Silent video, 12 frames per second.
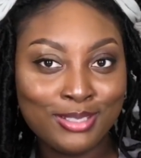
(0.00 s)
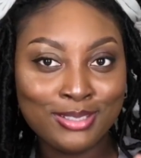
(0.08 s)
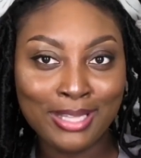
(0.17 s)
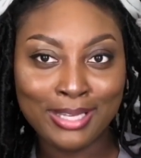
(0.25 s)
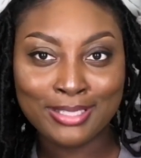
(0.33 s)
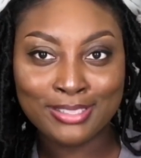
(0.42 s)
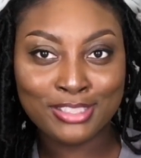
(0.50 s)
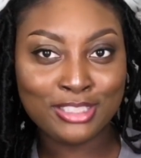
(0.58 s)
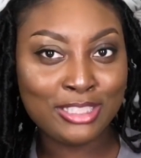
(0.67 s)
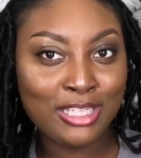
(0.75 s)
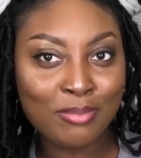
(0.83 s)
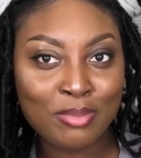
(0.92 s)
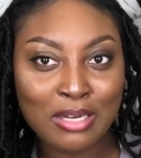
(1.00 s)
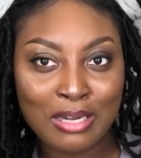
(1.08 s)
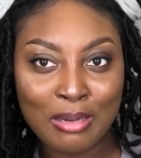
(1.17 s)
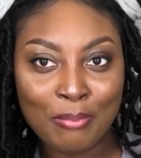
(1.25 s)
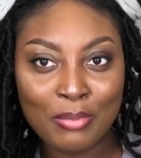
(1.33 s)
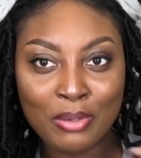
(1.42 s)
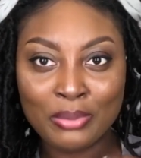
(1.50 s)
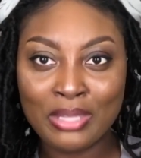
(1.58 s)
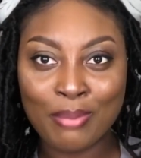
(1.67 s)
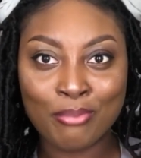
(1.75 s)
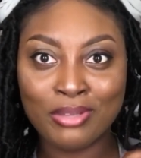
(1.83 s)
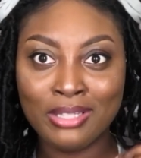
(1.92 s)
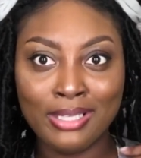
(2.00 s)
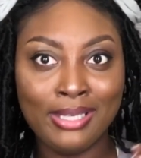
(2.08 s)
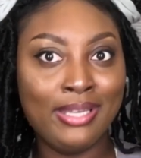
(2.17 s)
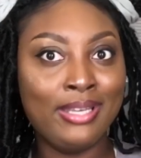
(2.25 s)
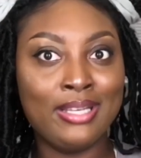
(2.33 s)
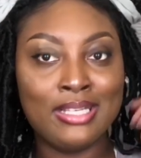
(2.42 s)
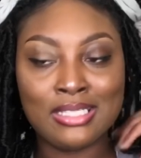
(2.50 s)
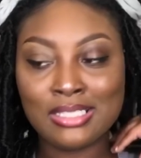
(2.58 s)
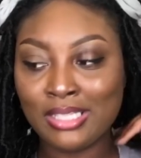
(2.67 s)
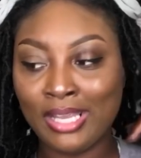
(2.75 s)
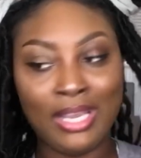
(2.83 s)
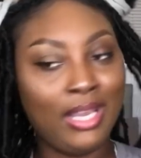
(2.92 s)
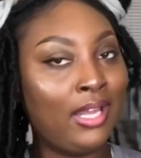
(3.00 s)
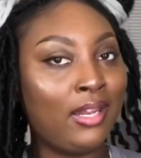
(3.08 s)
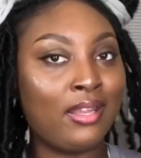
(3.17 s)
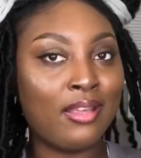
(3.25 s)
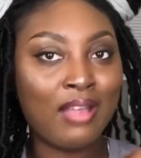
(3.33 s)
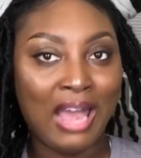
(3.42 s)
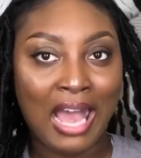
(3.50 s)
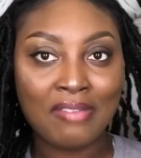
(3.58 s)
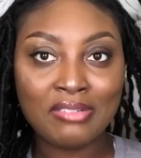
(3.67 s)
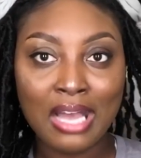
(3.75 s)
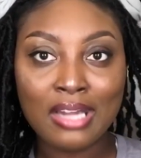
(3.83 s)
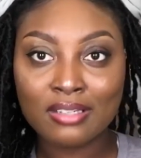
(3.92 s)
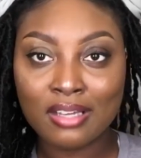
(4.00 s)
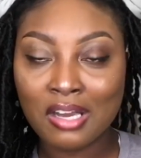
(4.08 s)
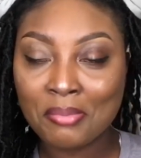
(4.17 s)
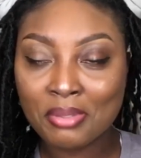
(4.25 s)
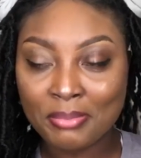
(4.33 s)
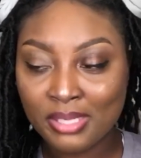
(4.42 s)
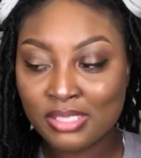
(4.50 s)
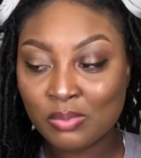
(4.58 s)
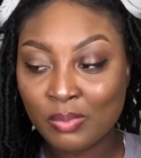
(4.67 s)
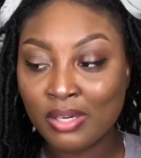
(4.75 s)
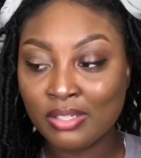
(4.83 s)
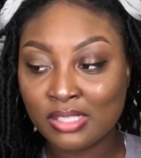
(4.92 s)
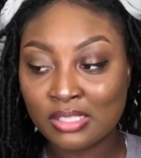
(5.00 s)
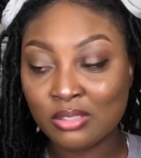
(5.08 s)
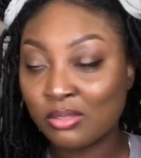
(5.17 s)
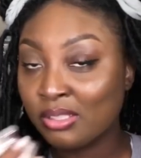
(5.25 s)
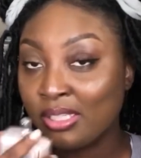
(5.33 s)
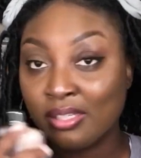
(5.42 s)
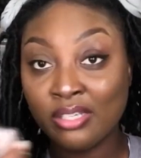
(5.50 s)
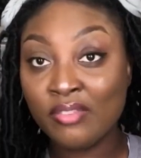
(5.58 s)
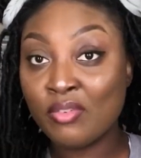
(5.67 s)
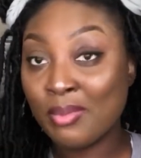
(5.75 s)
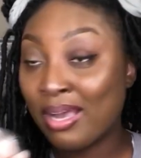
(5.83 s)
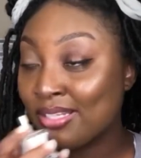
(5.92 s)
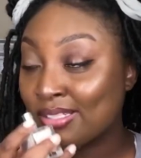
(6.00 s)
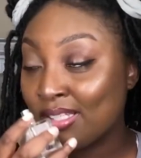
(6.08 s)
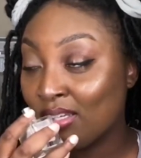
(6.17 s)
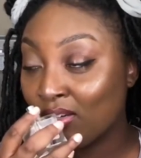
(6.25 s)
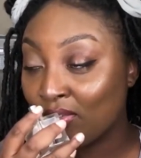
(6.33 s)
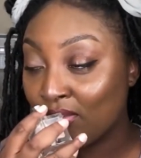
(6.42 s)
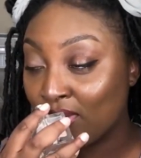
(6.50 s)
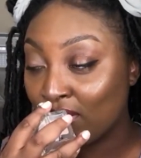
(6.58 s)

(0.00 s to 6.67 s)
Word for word: Like a cheap combo that really hits. And I've gotten compliments wearing this little thing, even by itself.